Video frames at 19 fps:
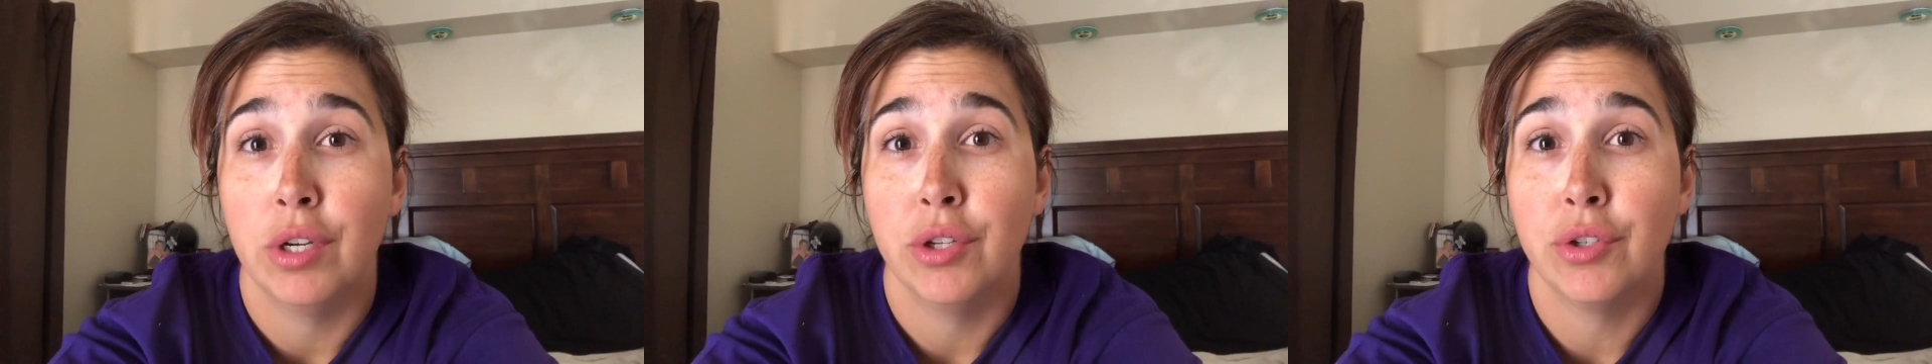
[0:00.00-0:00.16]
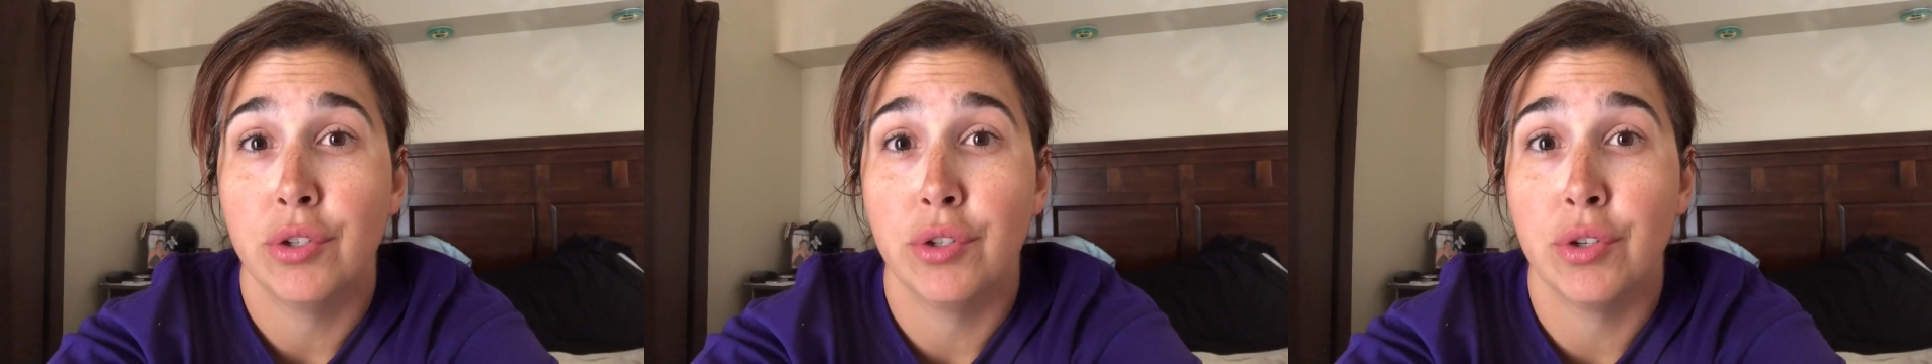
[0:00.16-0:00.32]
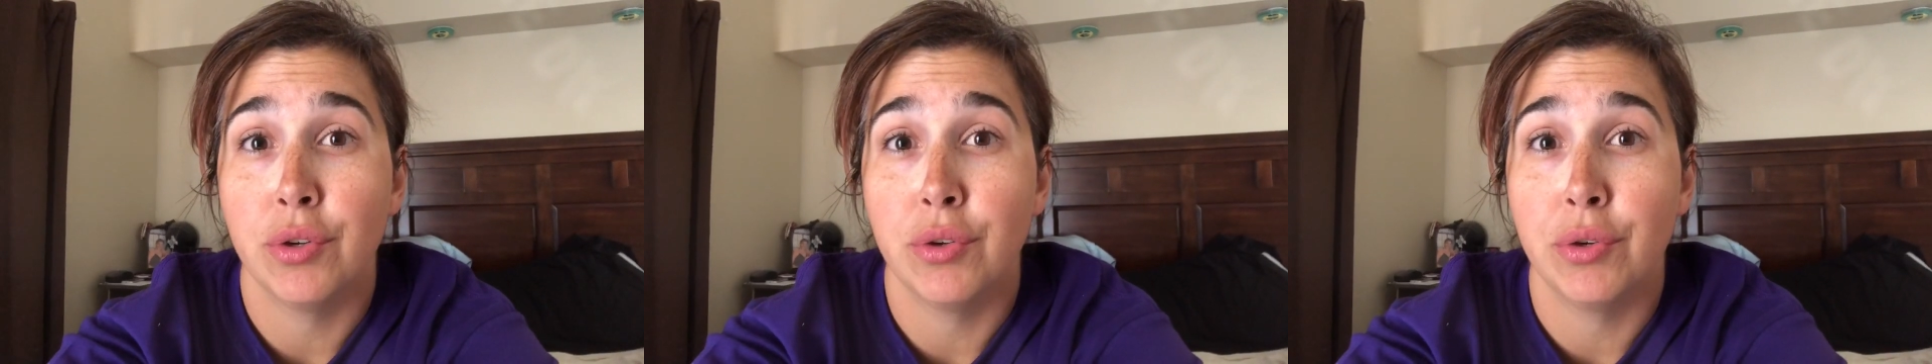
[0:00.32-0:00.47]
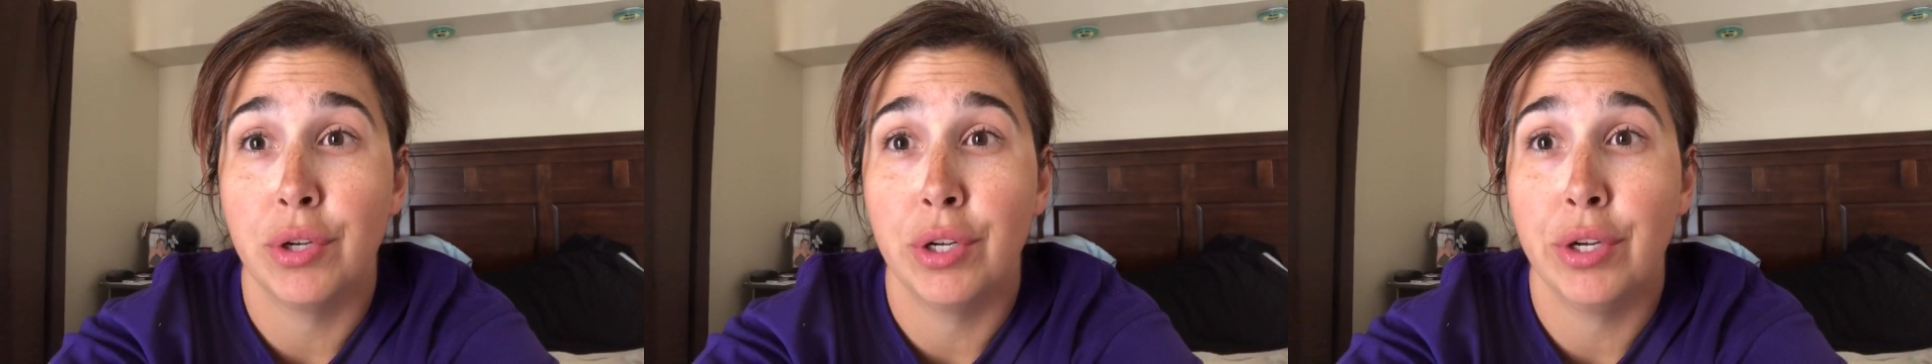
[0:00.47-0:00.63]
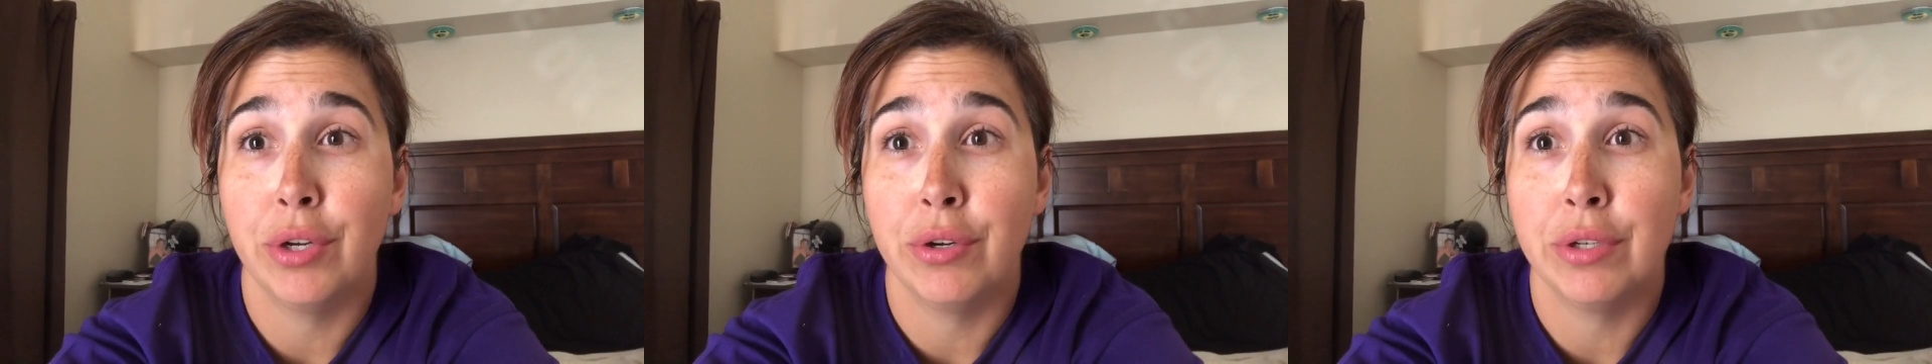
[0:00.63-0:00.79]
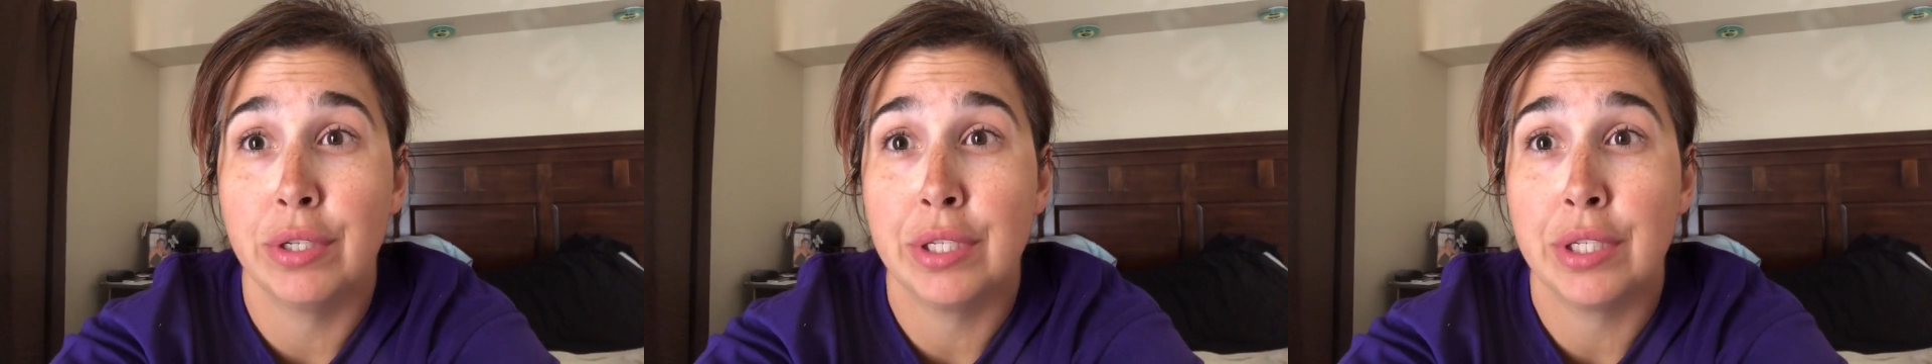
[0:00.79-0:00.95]
So
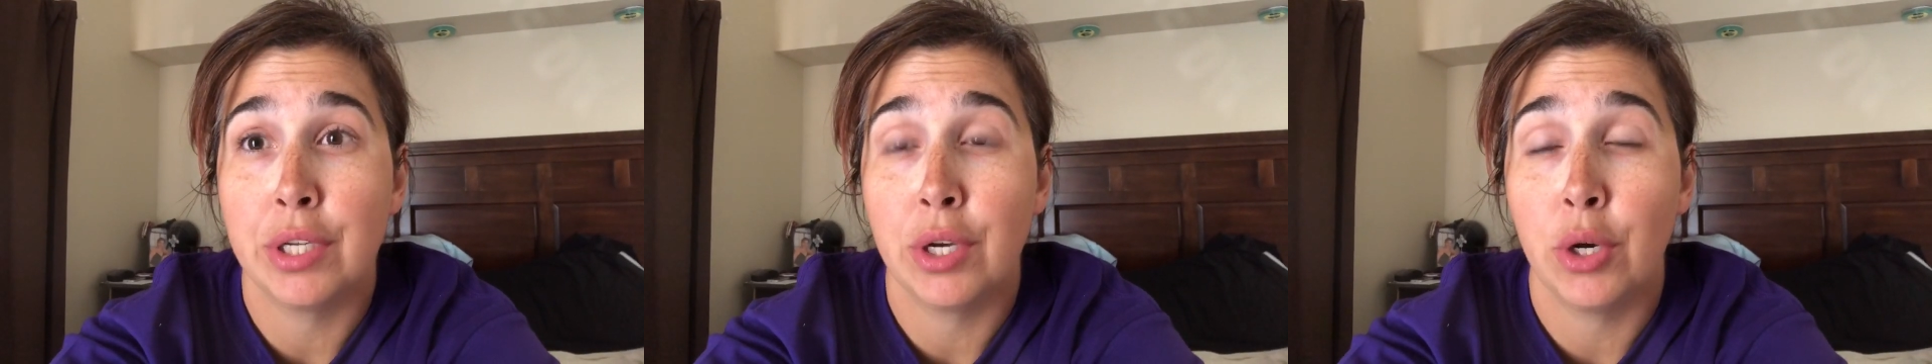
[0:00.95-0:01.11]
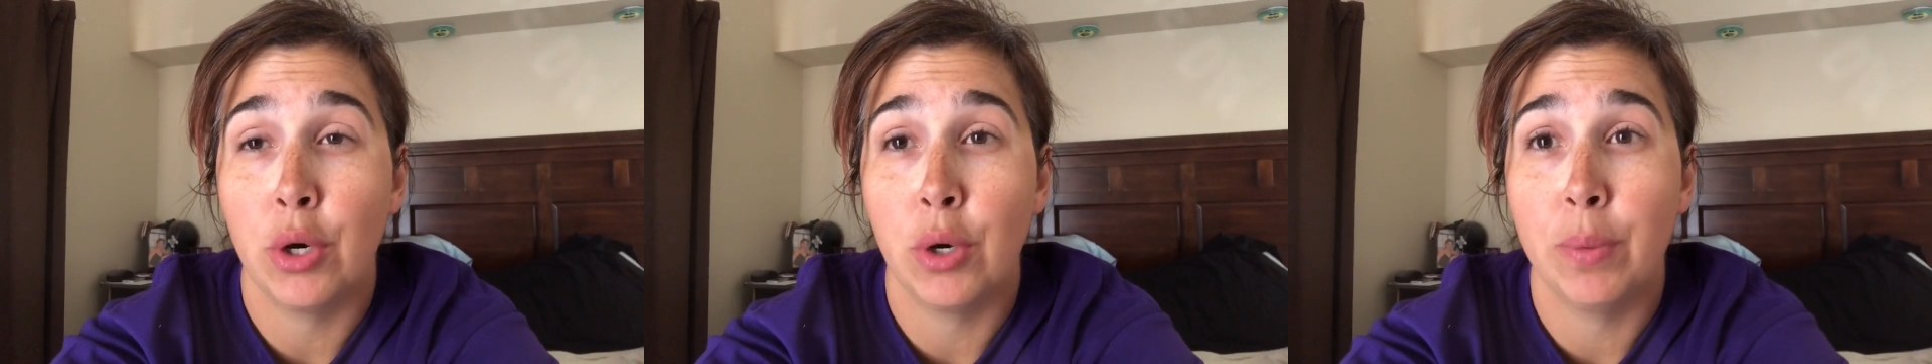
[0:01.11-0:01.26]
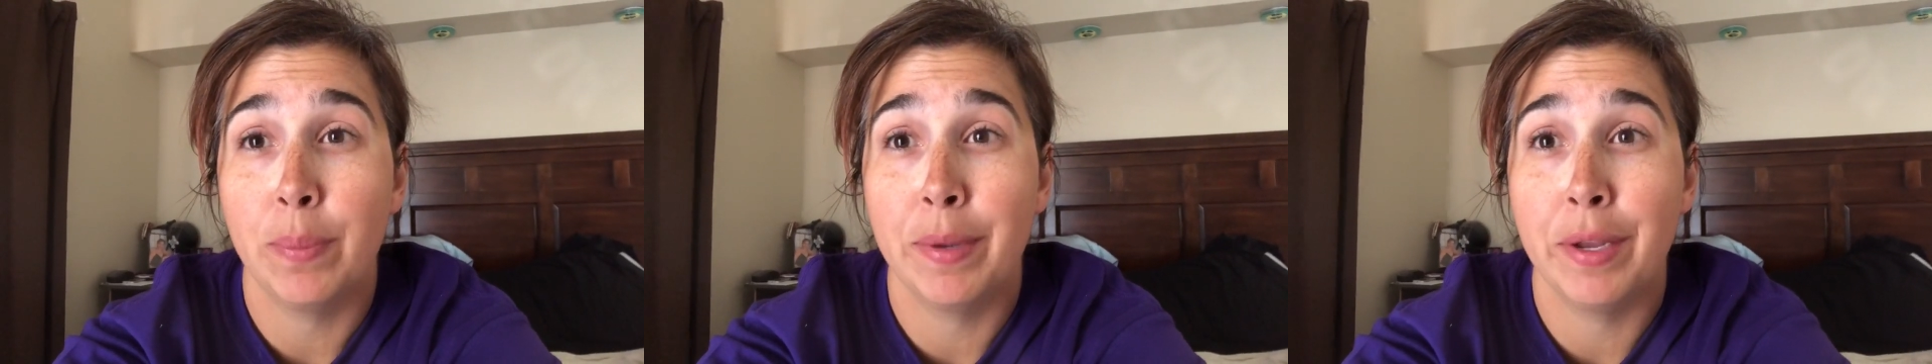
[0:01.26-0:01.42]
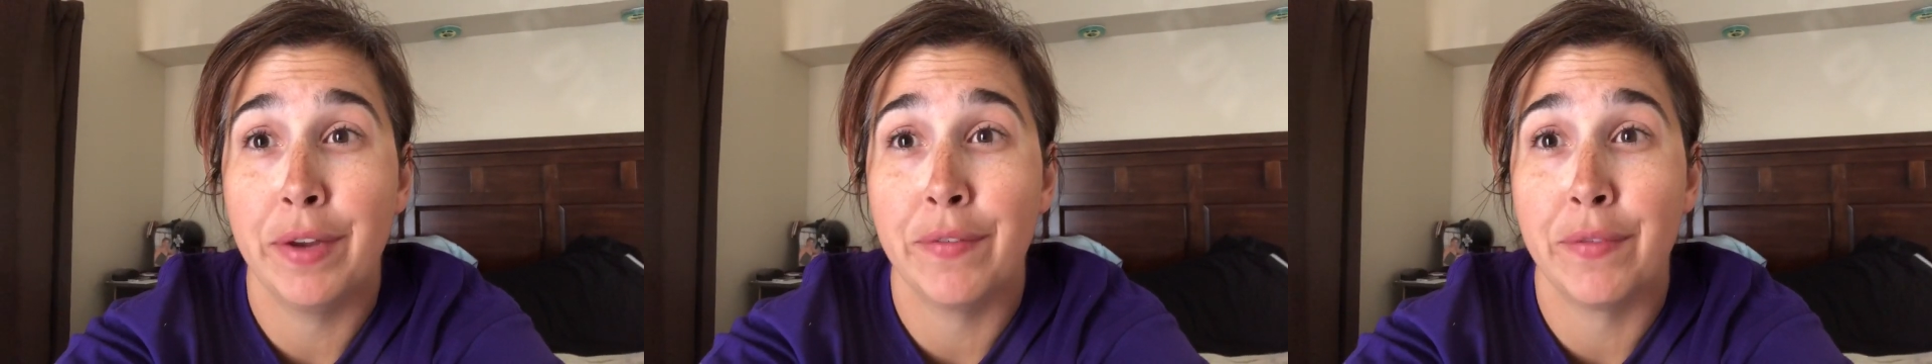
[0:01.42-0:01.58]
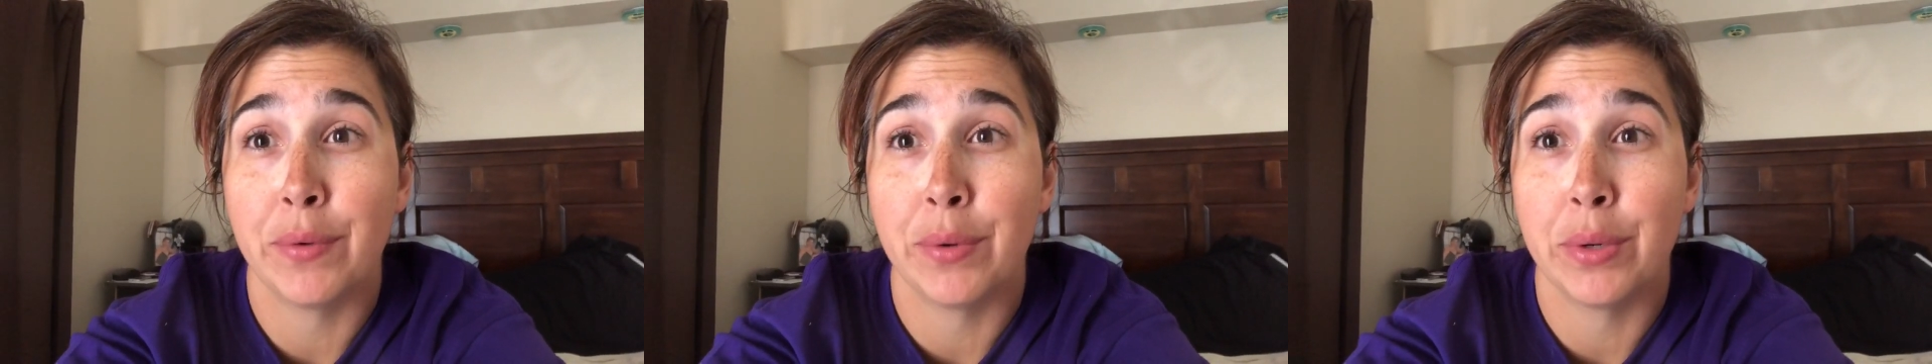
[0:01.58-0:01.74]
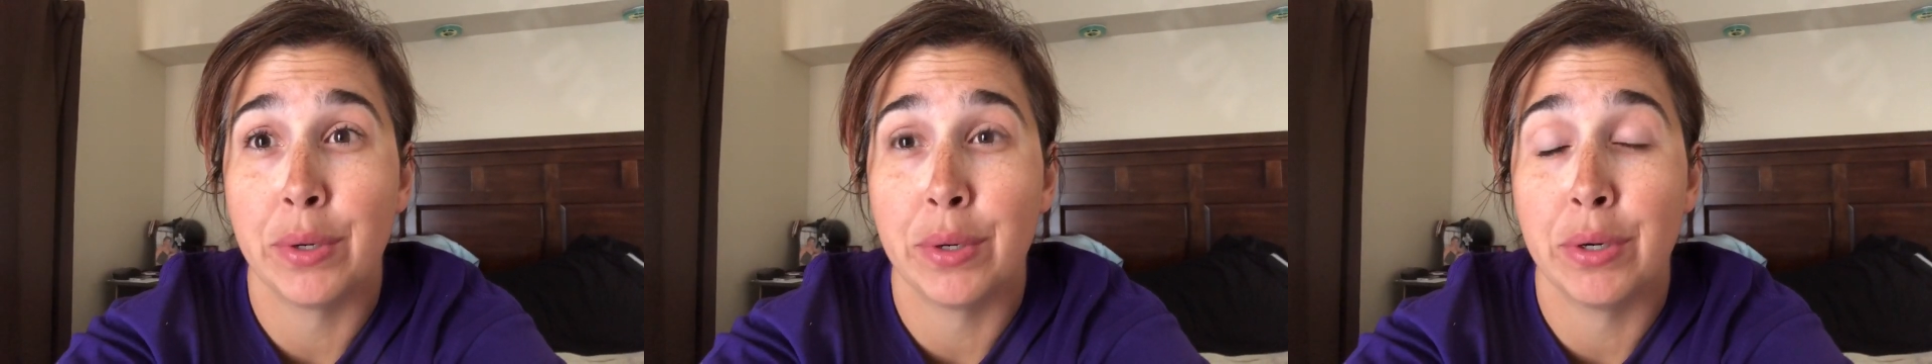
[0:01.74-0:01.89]
here is hoping
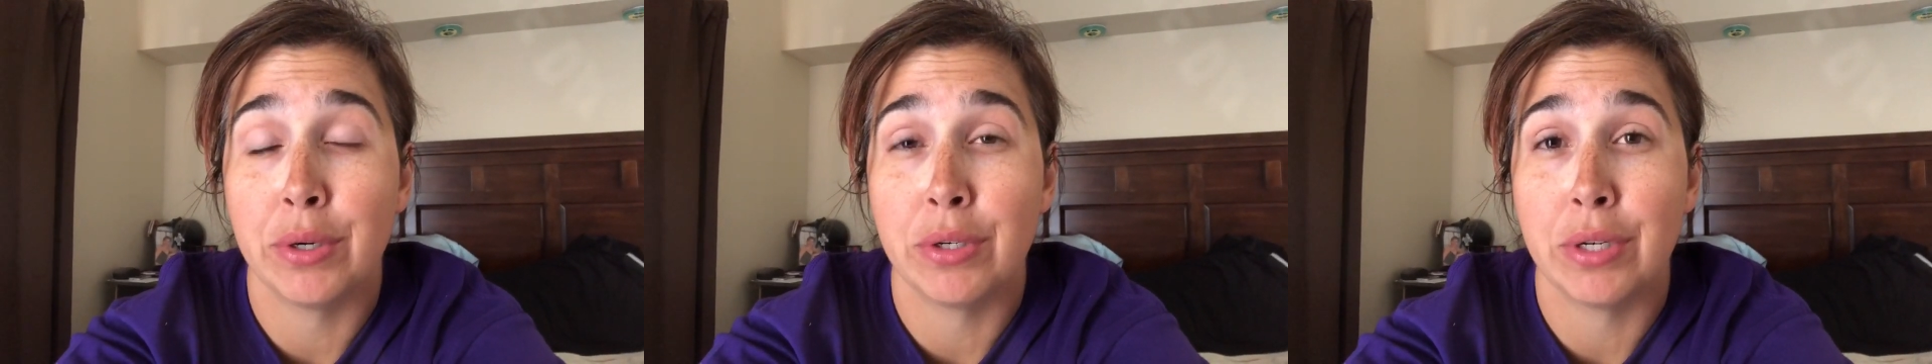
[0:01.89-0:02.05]
for